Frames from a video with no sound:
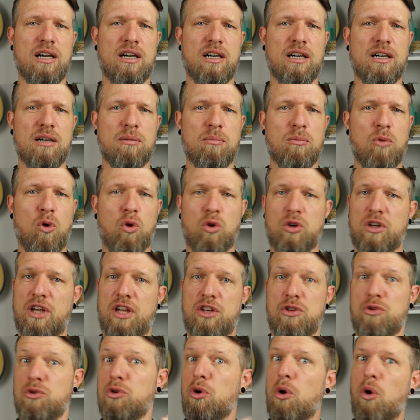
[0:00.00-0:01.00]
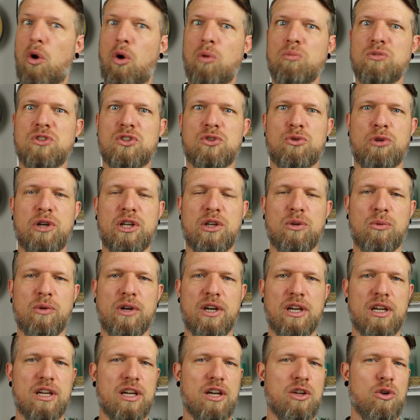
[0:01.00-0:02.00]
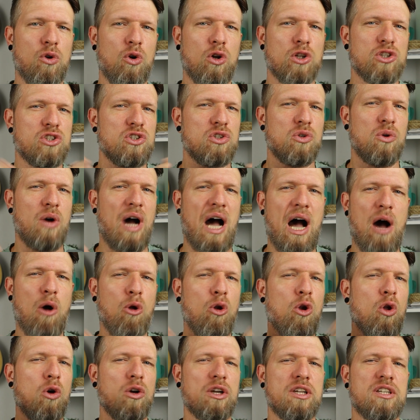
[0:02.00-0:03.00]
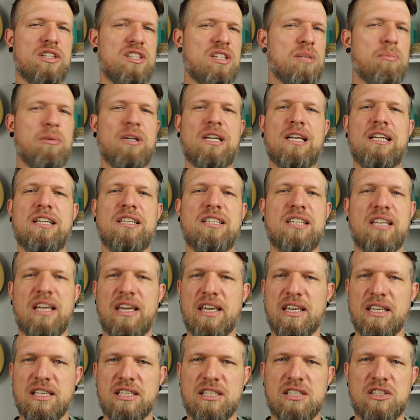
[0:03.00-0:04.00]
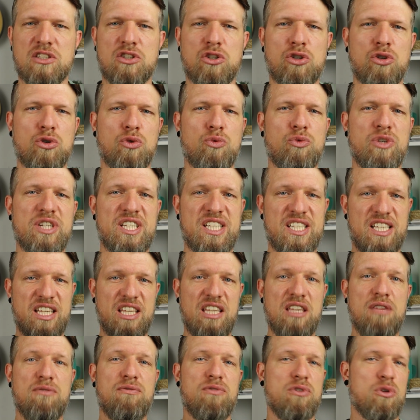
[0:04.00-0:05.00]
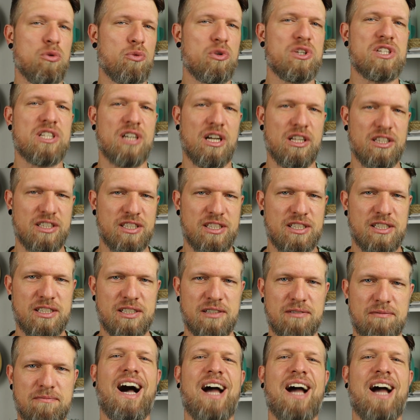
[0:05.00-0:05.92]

Or can you go home straight away? And also how long it typically takes to receive your results.